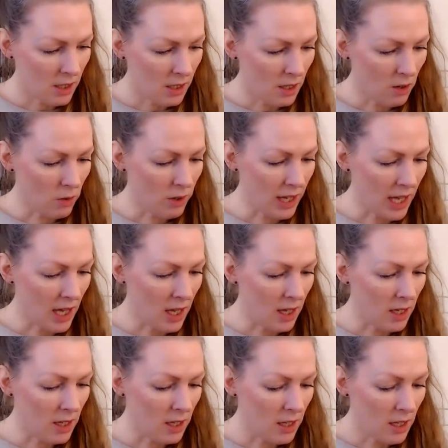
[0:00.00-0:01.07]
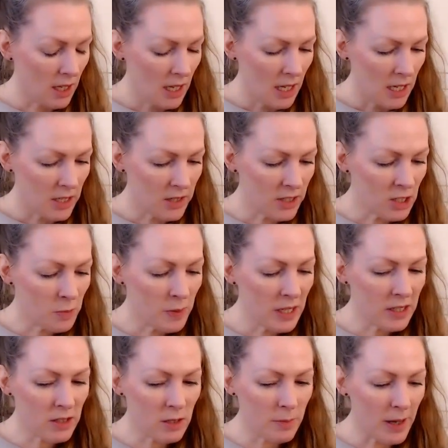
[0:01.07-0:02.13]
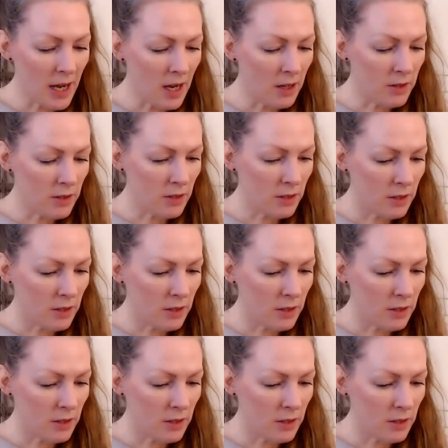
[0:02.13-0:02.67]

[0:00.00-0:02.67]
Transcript: Okay. It just speaks about...